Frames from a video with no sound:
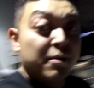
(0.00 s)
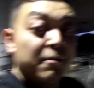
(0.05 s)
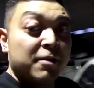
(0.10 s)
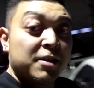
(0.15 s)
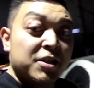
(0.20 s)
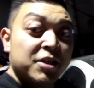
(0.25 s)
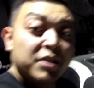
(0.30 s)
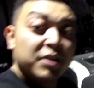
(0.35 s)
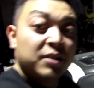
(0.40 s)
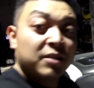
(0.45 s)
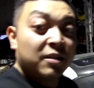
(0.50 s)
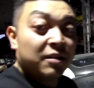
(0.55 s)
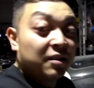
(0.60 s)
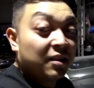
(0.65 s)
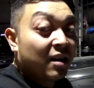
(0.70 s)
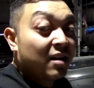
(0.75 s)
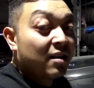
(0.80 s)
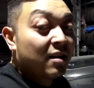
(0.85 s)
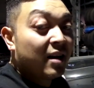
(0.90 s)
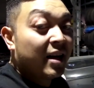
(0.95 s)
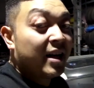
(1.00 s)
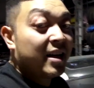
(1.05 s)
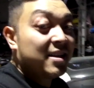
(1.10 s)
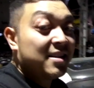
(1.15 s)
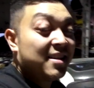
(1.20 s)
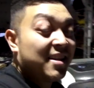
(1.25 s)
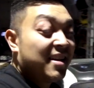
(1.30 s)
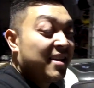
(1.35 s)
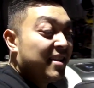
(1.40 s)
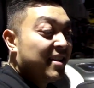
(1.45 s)
windshield, on the other hand,
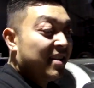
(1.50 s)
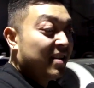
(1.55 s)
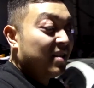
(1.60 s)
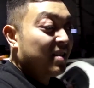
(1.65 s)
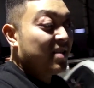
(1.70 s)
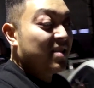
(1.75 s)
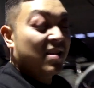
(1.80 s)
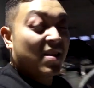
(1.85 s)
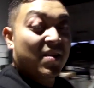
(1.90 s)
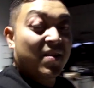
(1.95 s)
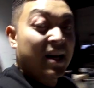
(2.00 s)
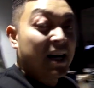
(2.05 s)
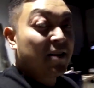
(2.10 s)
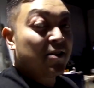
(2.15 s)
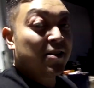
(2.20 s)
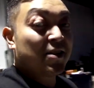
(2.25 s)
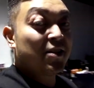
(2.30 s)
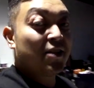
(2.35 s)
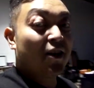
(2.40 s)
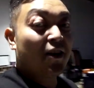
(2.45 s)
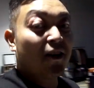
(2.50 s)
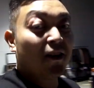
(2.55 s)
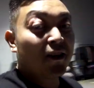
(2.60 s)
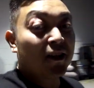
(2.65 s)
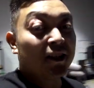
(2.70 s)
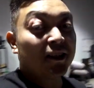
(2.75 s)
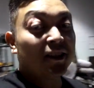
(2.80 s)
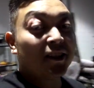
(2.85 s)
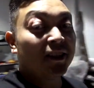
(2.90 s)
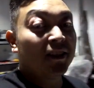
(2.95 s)
is
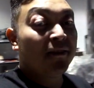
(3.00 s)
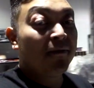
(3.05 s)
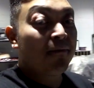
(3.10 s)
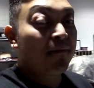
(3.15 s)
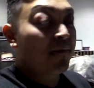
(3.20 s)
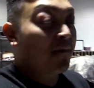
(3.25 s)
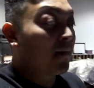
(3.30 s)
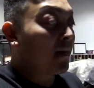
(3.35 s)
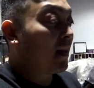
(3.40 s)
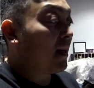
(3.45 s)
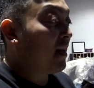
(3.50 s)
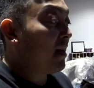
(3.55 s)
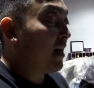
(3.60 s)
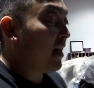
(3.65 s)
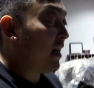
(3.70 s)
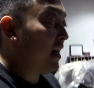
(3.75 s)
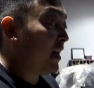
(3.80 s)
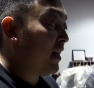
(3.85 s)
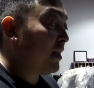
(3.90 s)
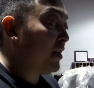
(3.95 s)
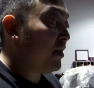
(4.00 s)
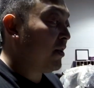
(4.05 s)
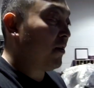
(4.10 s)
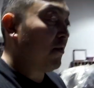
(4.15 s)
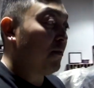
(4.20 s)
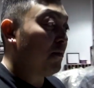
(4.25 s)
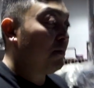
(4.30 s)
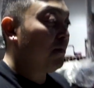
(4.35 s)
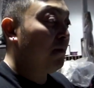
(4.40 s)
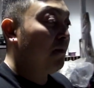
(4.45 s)
$1,000,
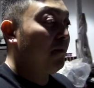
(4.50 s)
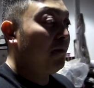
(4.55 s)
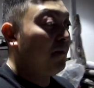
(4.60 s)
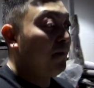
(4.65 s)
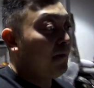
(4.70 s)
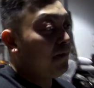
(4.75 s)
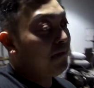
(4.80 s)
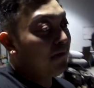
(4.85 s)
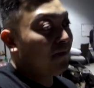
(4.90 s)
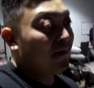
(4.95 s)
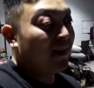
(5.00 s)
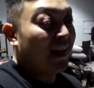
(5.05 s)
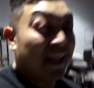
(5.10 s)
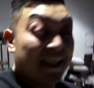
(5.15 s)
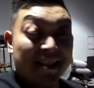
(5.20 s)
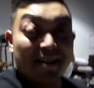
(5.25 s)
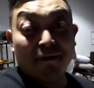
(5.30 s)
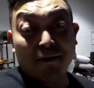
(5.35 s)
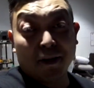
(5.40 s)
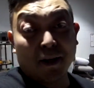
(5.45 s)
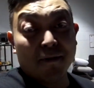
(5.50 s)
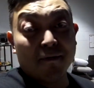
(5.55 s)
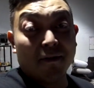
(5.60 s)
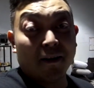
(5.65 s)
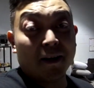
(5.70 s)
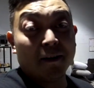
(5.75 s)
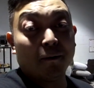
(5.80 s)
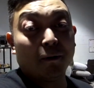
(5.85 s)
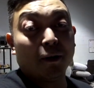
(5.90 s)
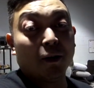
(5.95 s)
and that's if you can
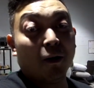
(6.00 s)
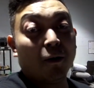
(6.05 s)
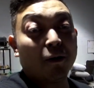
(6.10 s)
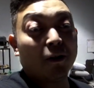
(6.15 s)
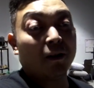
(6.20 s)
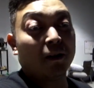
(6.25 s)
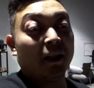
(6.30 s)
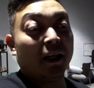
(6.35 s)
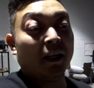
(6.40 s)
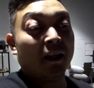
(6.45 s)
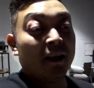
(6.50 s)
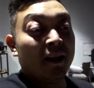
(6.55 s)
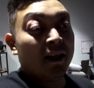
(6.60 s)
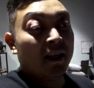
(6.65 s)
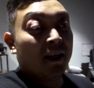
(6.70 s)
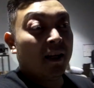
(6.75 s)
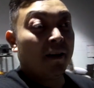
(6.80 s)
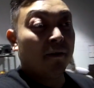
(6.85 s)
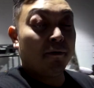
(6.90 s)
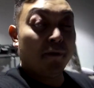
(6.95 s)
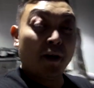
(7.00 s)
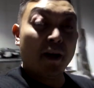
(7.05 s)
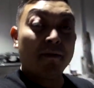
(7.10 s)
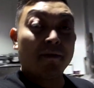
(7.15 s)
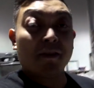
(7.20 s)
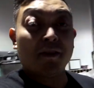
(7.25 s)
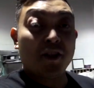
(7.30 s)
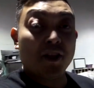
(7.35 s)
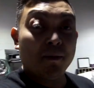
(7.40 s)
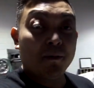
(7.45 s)
find one locally. If you have to
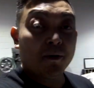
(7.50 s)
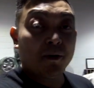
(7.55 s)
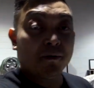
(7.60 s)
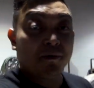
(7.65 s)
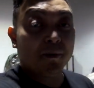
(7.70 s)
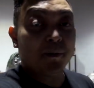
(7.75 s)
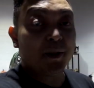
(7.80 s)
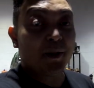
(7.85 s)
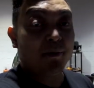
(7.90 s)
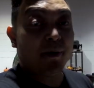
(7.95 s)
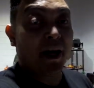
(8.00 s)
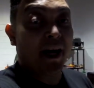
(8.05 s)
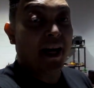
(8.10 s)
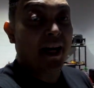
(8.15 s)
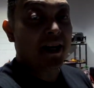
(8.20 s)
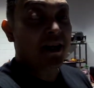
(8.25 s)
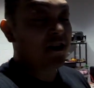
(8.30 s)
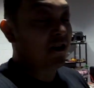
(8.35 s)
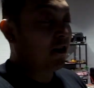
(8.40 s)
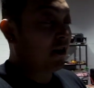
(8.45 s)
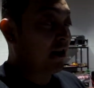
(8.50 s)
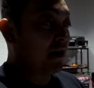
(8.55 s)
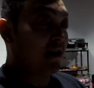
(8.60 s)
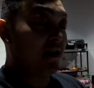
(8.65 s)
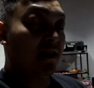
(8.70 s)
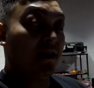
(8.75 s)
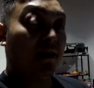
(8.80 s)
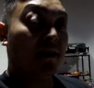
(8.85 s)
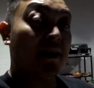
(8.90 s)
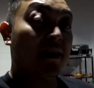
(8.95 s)
ship one from Japan, you're looking
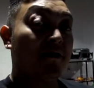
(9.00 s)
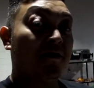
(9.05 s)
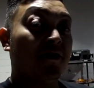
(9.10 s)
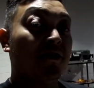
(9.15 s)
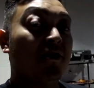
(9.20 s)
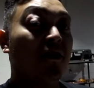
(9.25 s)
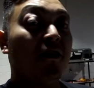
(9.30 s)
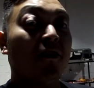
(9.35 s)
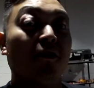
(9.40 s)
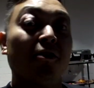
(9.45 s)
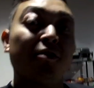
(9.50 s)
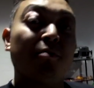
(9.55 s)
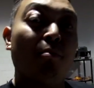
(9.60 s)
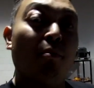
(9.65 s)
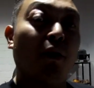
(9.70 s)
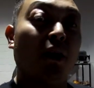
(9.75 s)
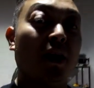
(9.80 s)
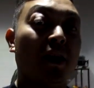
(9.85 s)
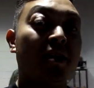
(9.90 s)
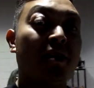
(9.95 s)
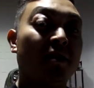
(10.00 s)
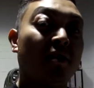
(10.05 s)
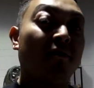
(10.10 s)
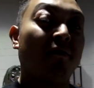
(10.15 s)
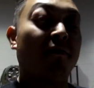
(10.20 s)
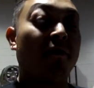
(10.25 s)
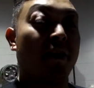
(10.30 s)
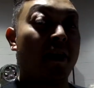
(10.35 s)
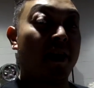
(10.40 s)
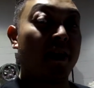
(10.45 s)
at $1,000 plus
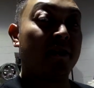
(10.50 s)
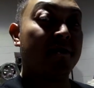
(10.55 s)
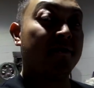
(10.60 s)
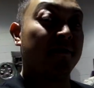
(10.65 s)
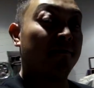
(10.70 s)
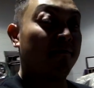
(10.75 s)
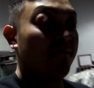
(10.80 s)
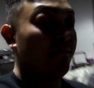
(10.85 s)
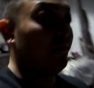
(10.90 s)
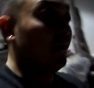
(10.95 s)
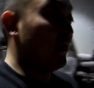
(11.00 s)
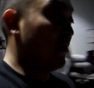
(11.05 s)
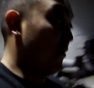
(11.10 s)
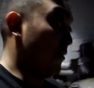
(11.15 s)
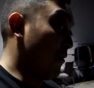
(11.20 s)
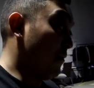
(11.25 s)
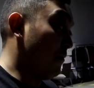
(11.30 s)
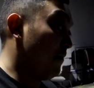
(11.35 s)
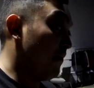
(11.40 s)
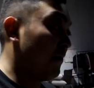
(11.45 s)
freight. So,